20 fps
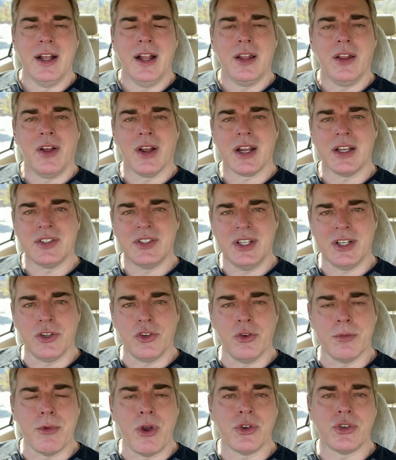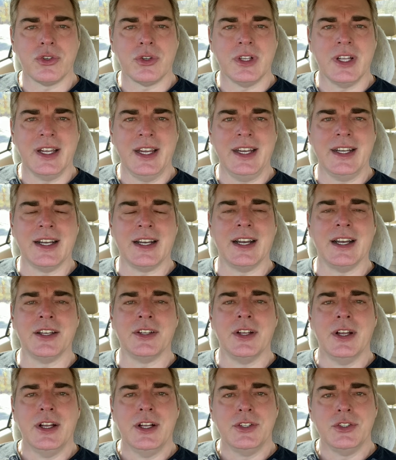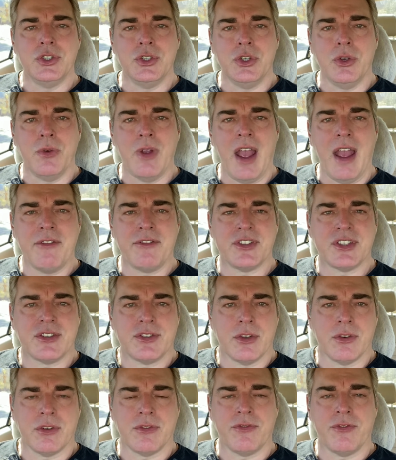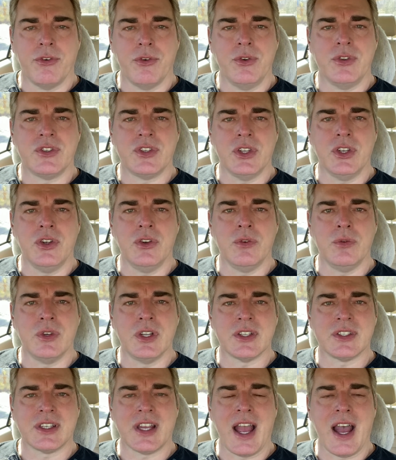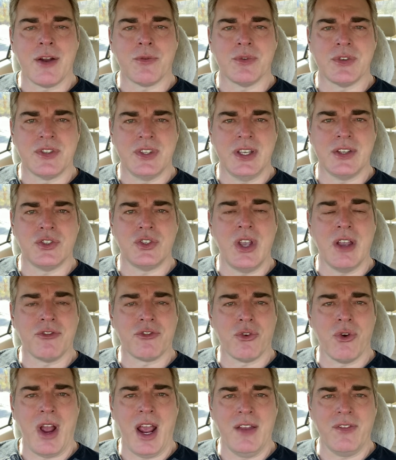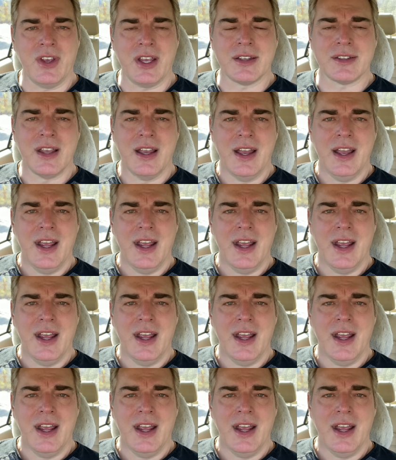Like I said, are you an emotional eater? Do you have sort of foods that you just can't resist? Do you have cravings?